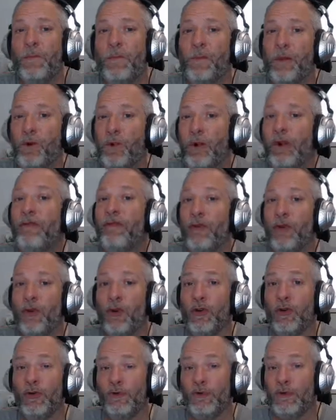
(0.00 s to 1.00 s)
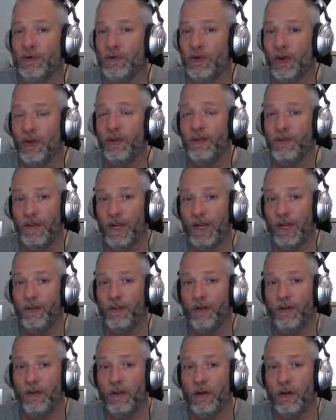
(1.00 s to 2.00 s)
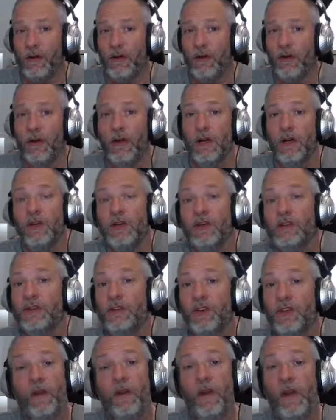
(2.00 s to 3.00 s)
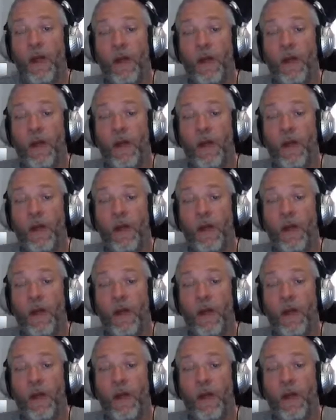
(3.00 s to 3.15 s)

peripheral circumstances. So